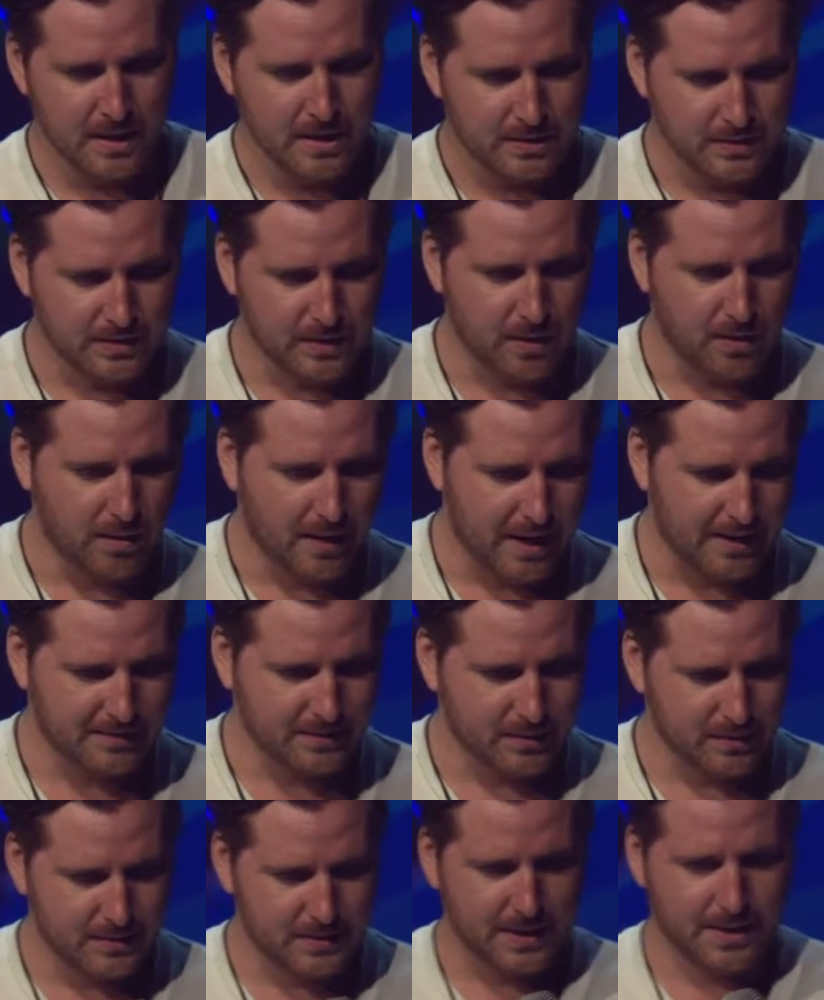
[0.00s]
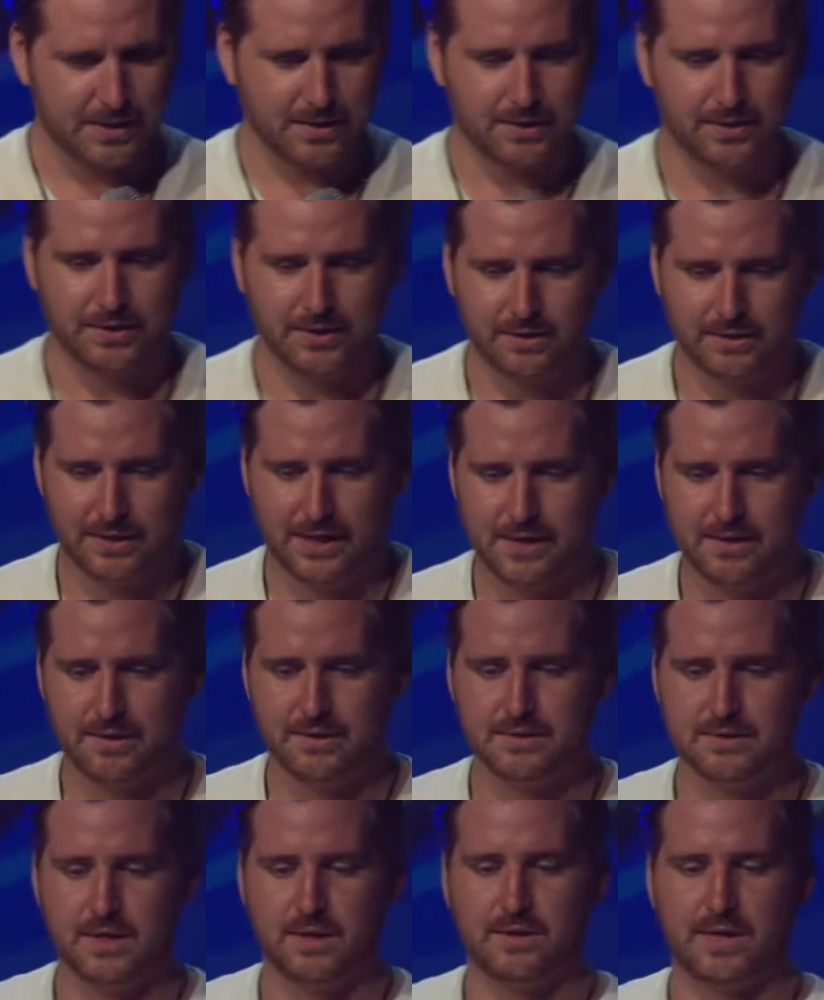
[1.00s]
So as I was saying earlier,
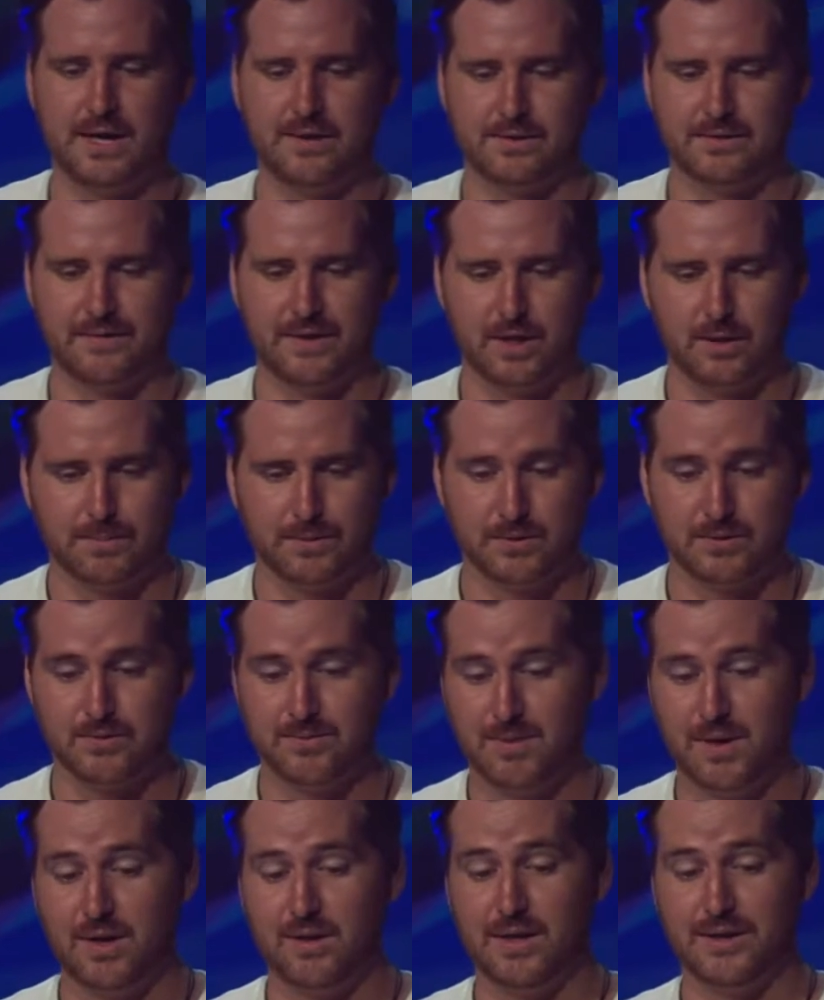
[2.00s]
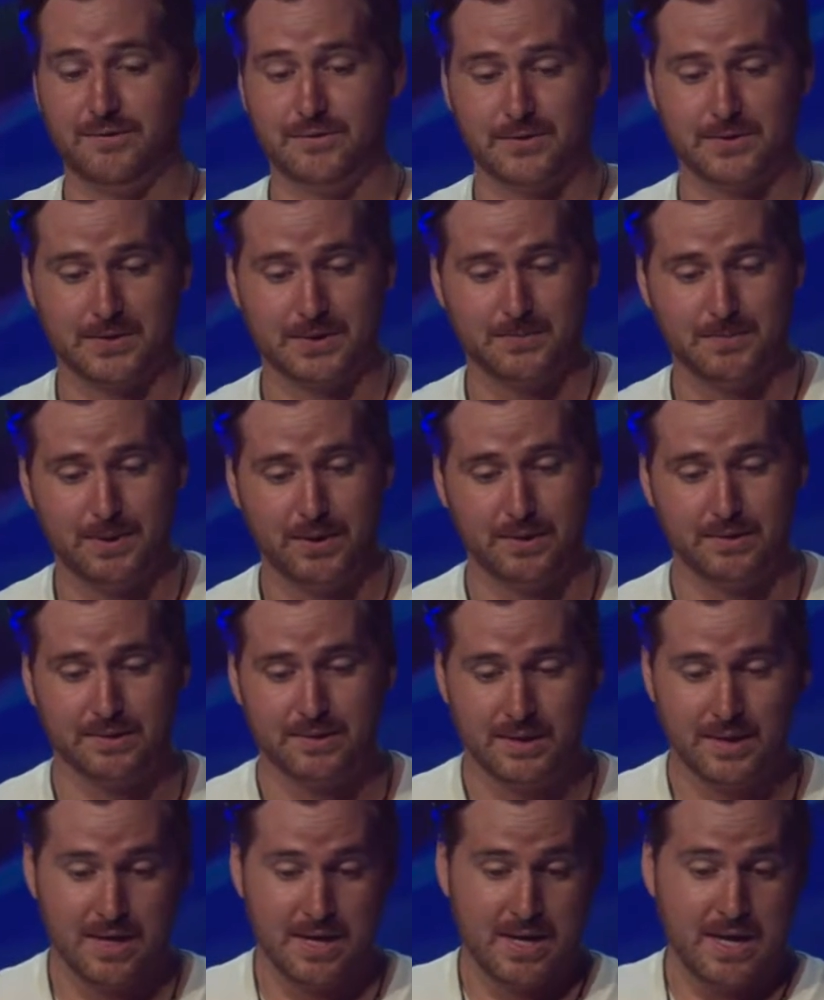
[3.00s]
layers allow developers from all levels of
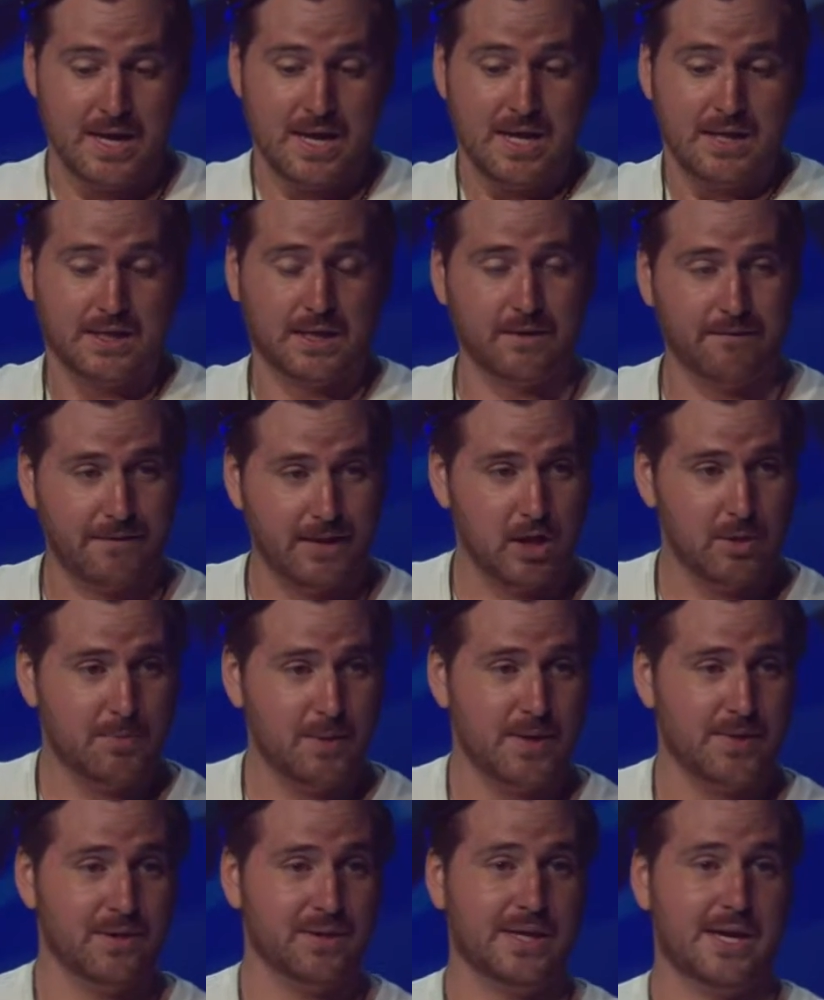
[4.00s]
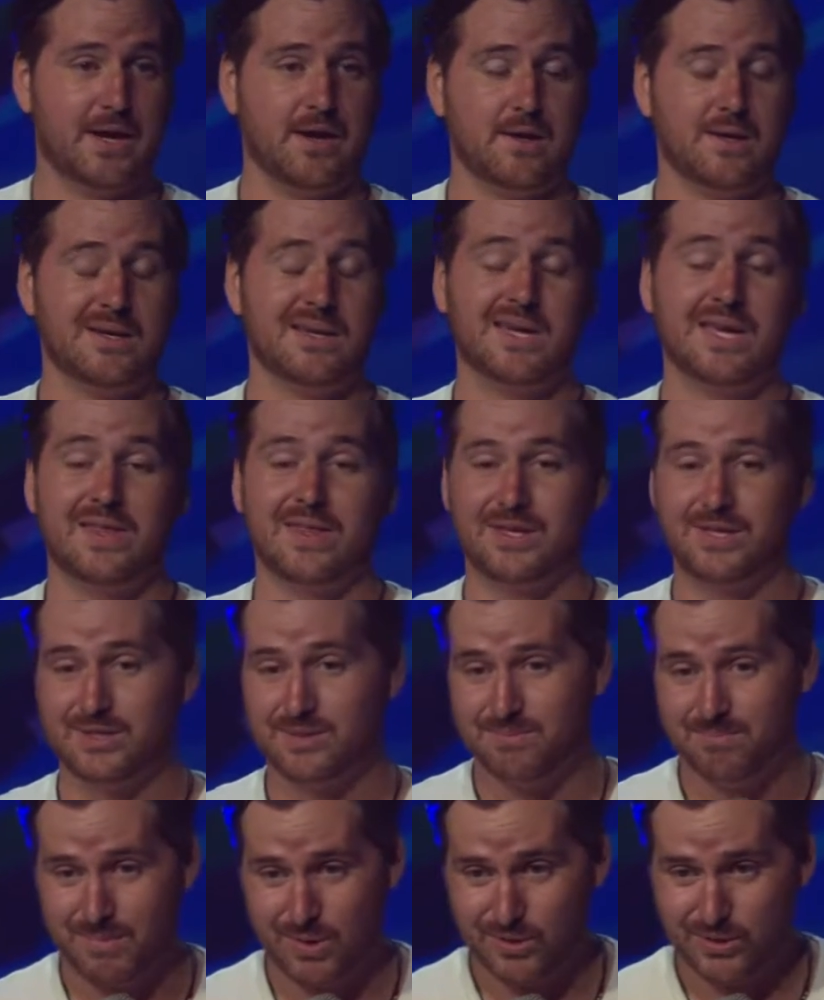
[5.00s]
experience to develop on the layer that
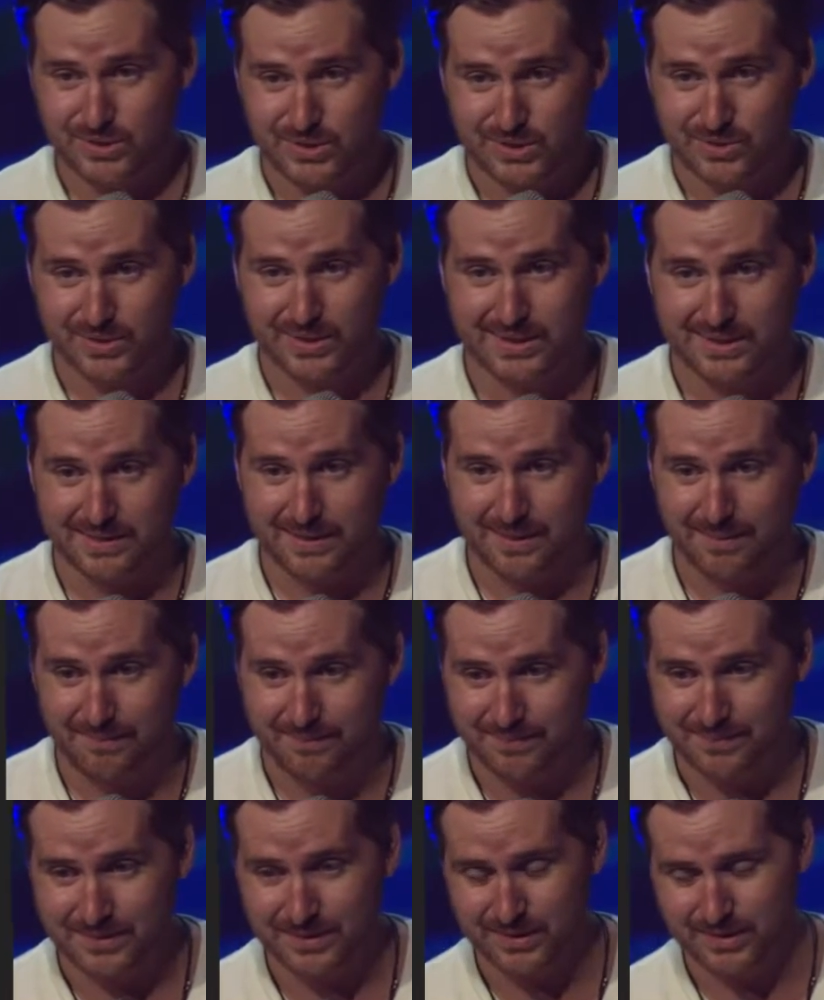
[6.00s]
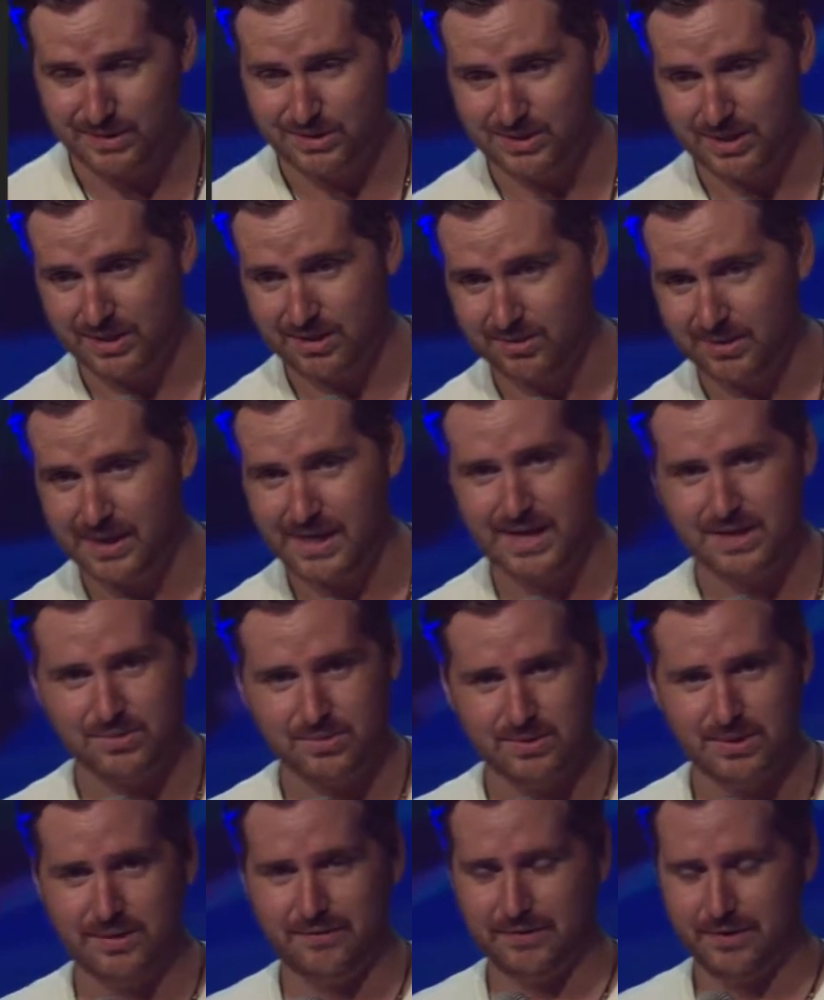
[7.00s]
is most suited to them. Generally,
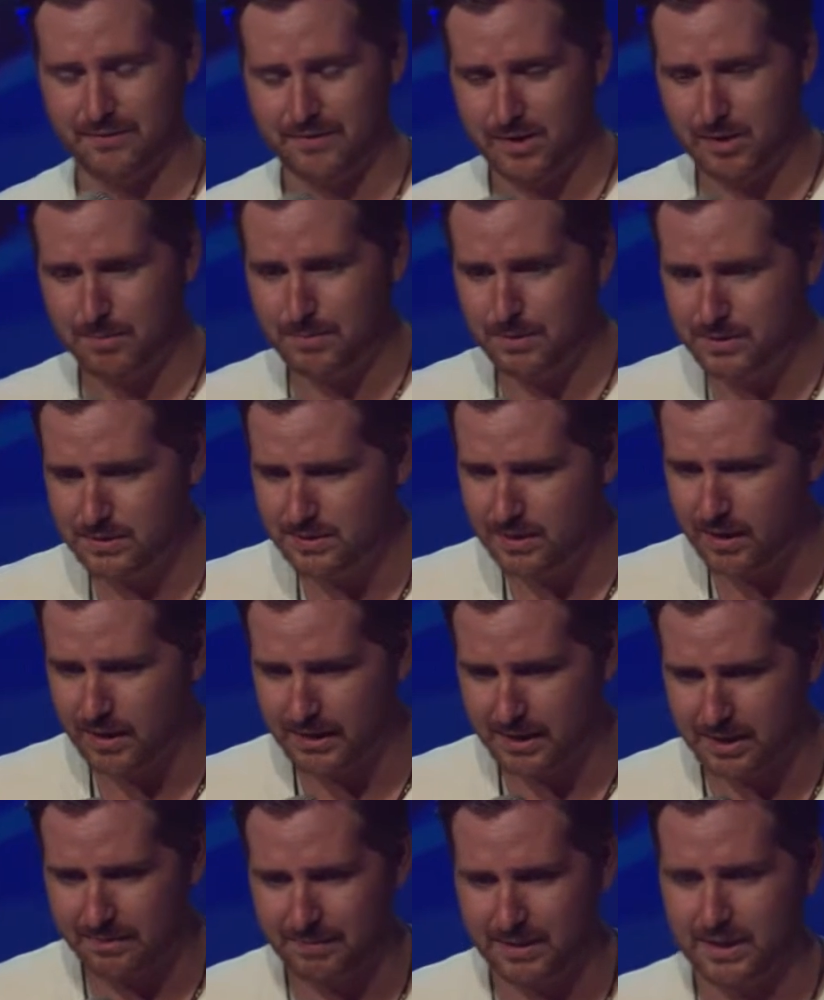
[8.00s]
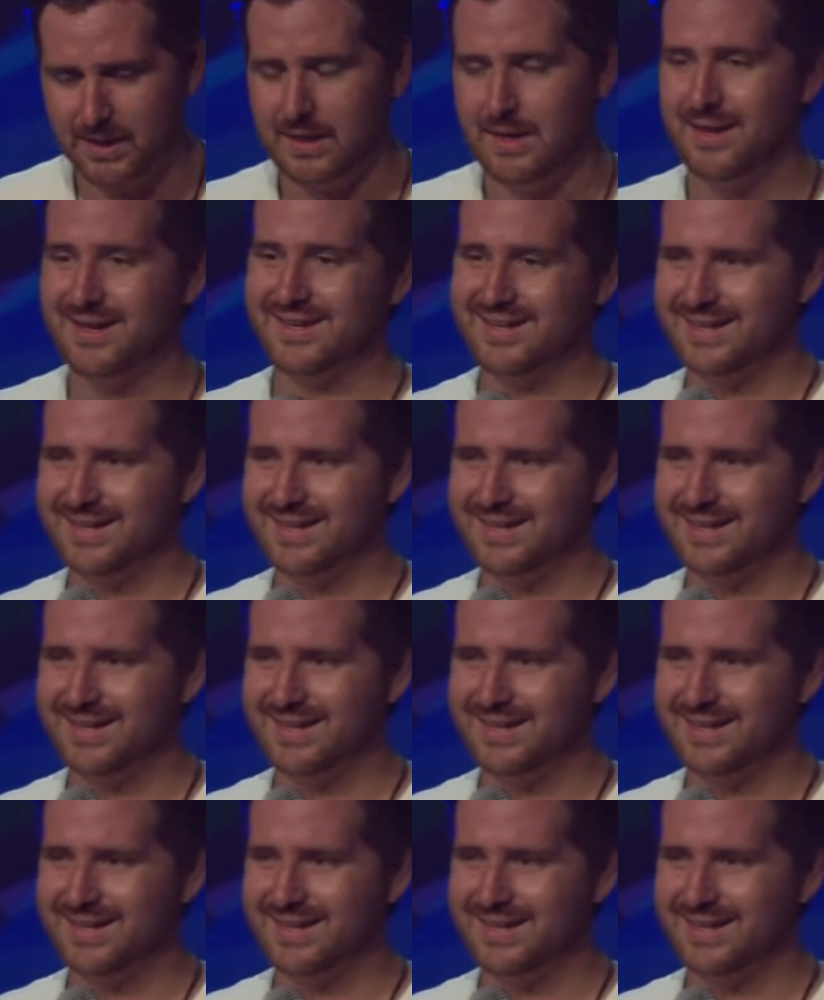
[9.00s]
entry-level developers are going to be